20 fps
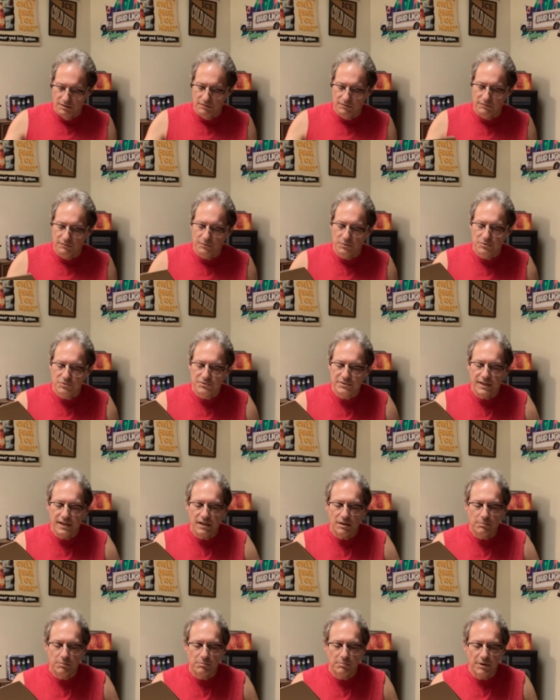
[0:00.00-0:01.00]
first
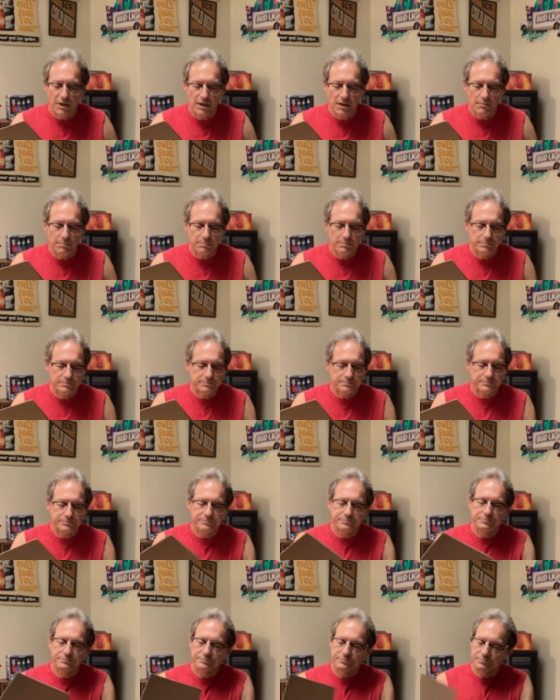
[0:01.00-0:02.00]
album up.
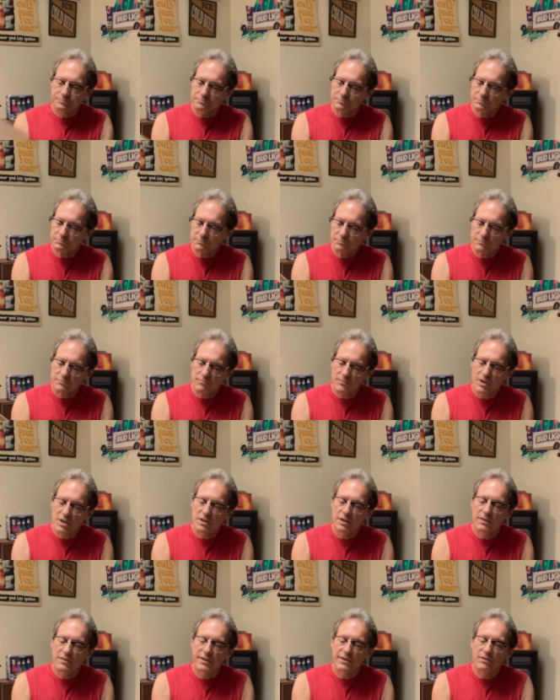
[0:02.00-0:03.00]

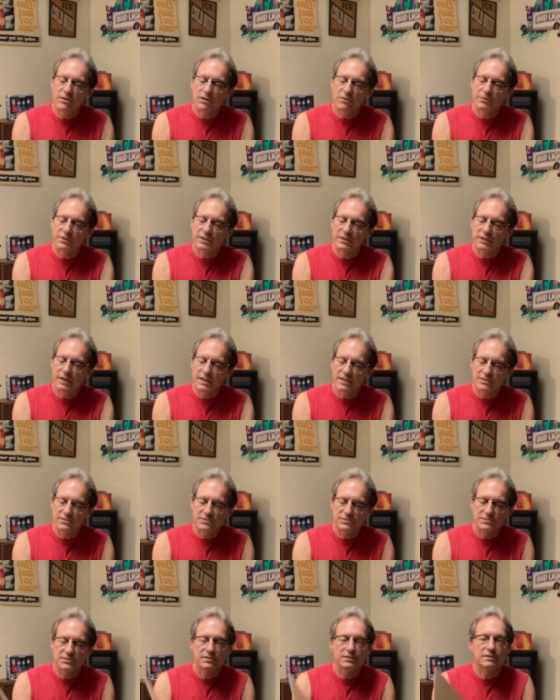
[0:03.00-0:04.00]
They are in a
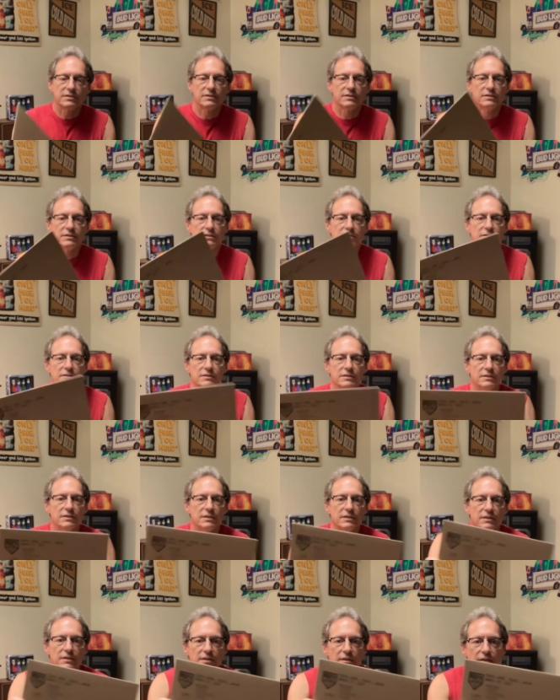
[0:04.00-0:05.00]
nice
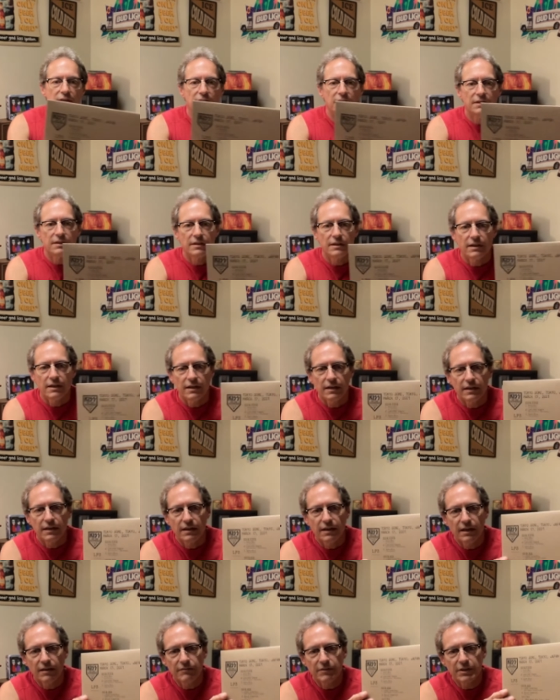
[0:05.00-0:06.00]

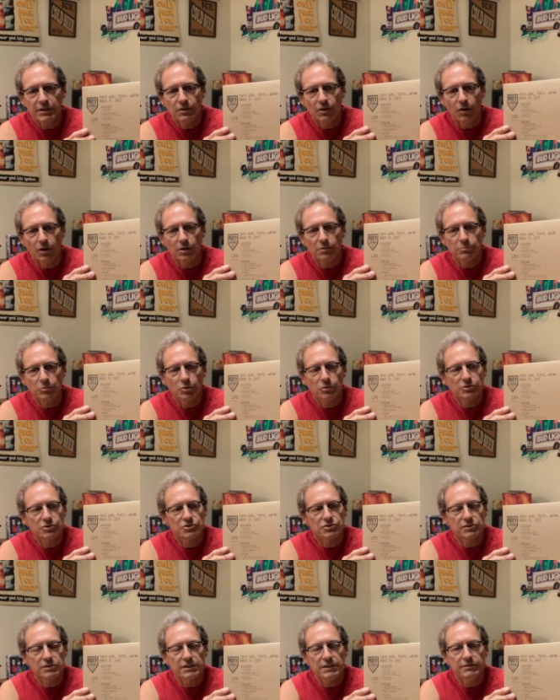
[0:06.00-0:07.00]
heavy cardboard
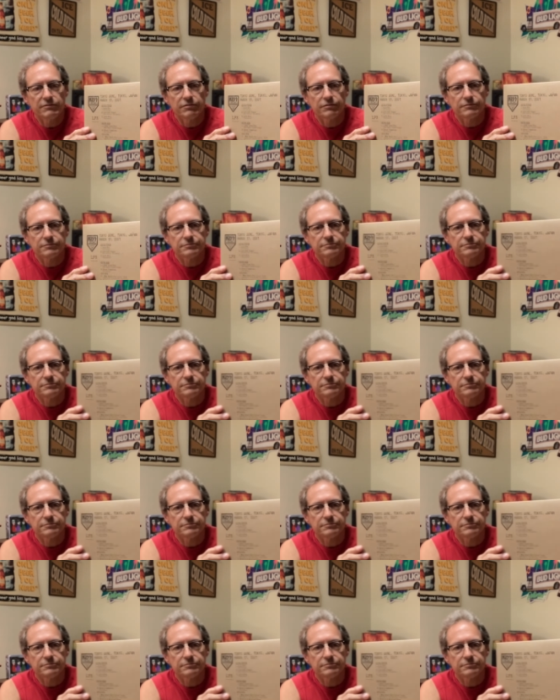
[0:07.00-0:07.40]
sleeve